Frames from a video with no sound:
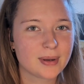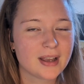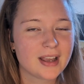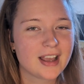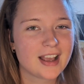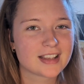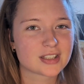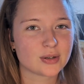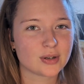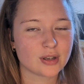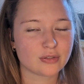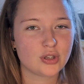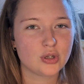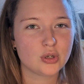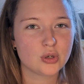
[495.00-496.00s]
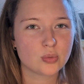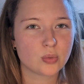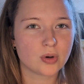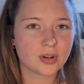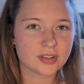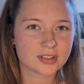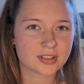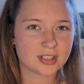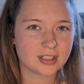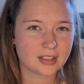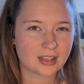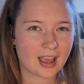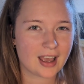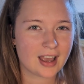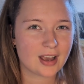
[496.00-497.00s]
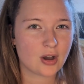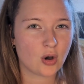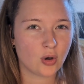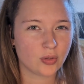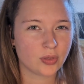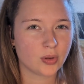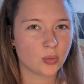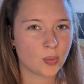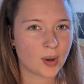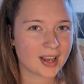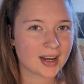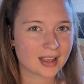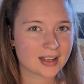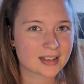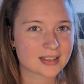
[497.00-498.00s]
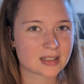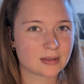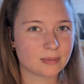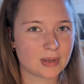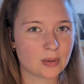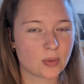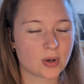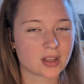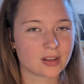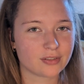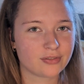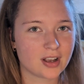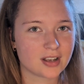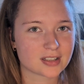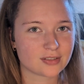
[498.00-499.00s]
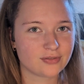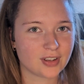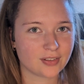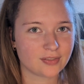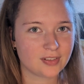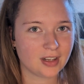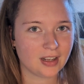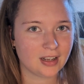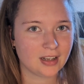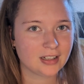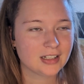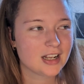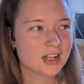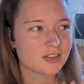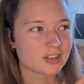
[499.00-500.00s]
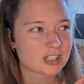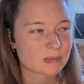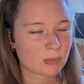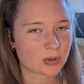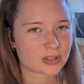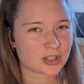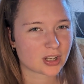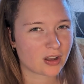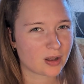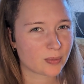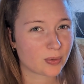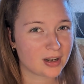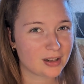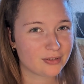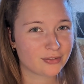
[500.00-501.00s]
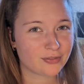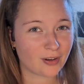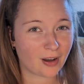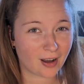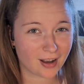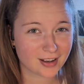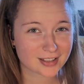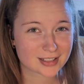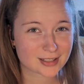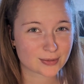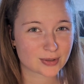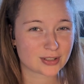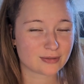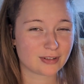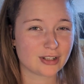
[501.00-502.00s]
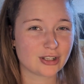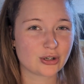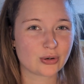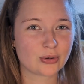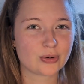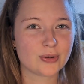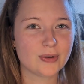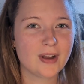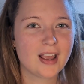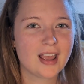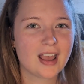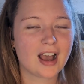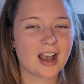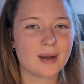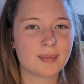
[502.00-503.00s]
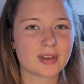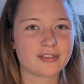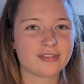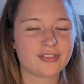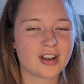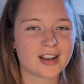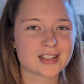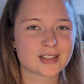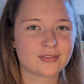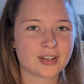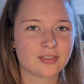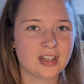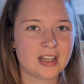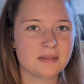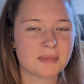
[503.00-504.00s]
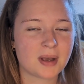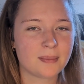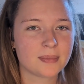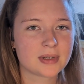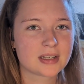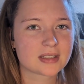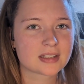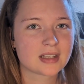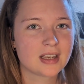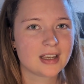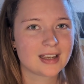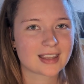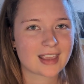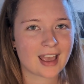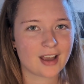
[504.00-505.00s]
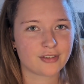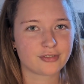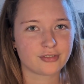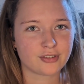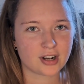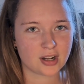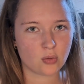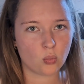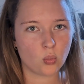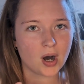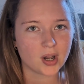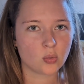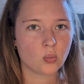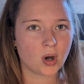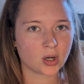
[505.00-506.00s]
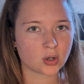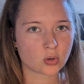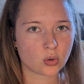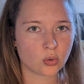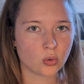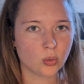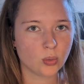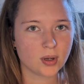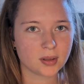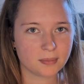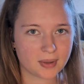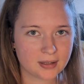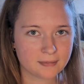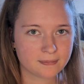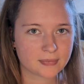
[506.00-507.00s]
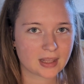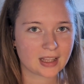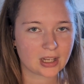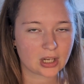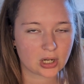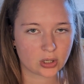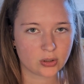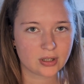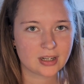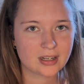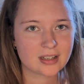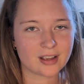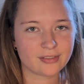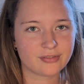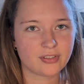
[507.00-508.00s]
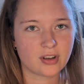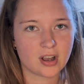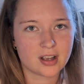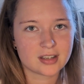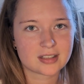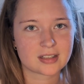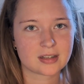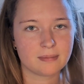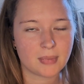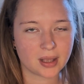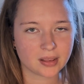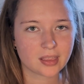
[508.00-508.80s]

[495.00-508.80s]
So if you want to get on the wait list and be one of the first 15, the spots are going pretty fast, which is really cool. The first 15 members get a free one-on-one call with me included in their first month.